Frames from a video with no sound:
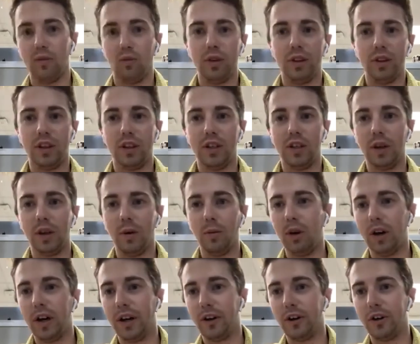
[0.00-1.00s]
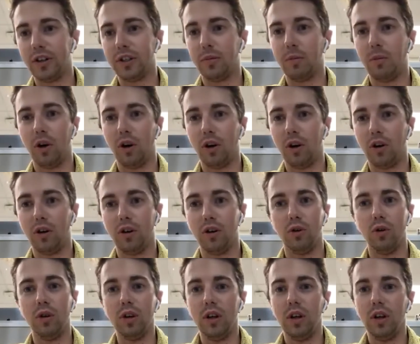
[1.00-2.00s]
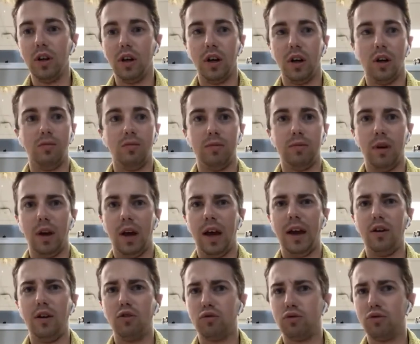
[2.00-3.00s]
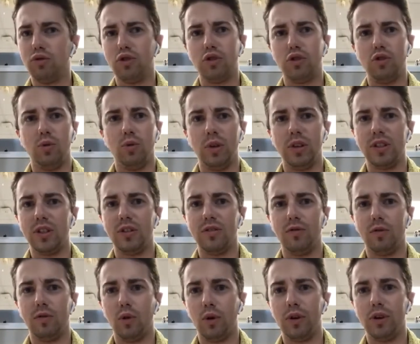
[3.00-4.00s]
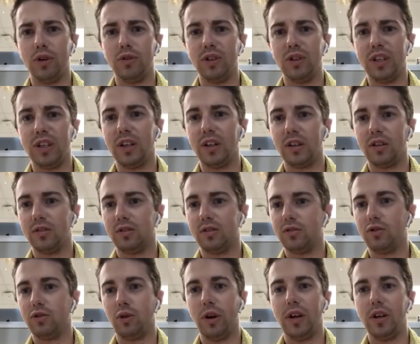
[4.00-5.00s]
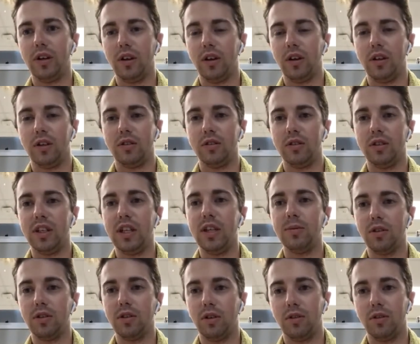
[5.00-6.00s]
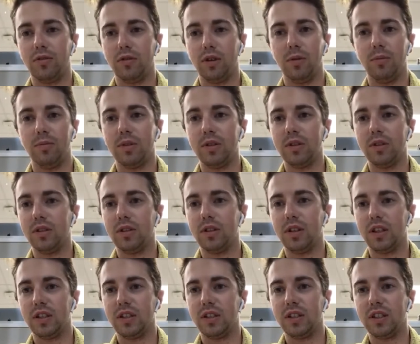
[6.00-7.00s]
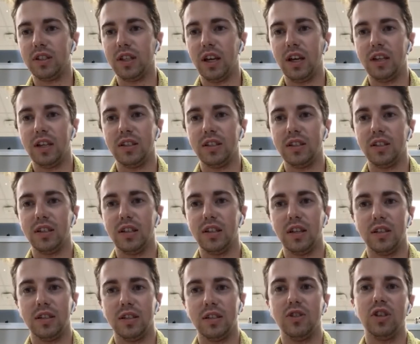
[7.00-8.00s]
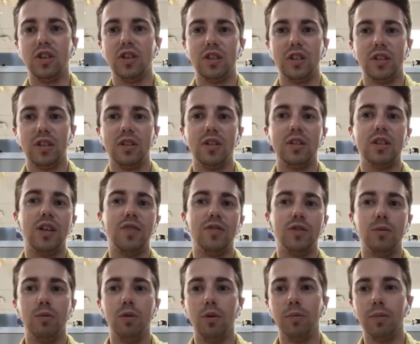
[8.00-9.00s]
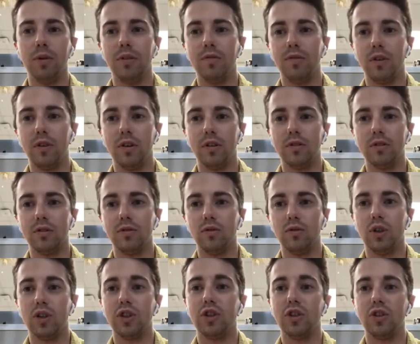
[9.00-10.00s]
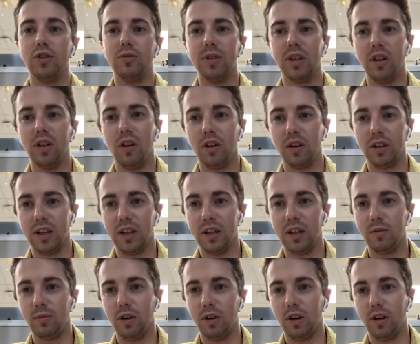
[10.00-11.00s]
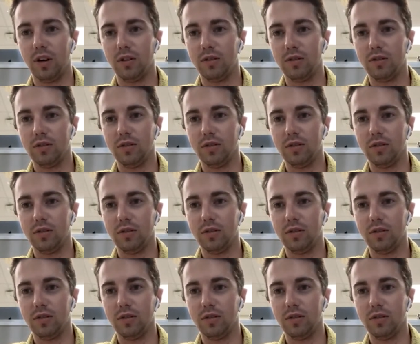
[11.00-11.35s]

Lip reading: with the doubleheader tomorrow, how crucial was it for you to get a great deep start from Dustin Sines just to save the bullpen for what should be a long day tomorrow?